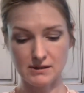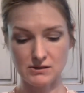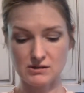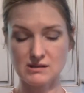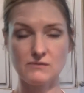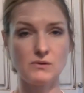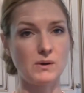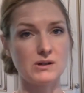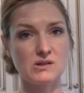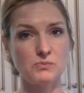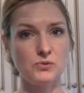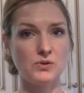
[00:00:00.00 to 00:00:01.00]
Just if you want
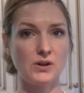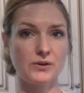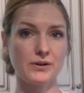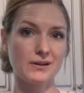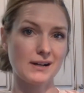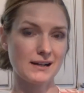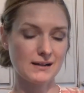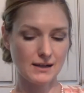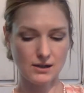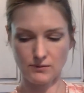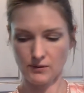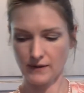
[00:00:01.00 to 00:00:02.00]
a smooth yogurt, I
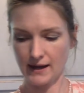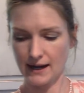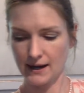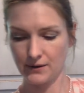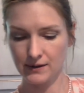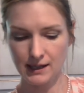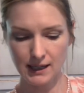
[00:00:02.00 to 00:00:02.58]
kind of throw that out.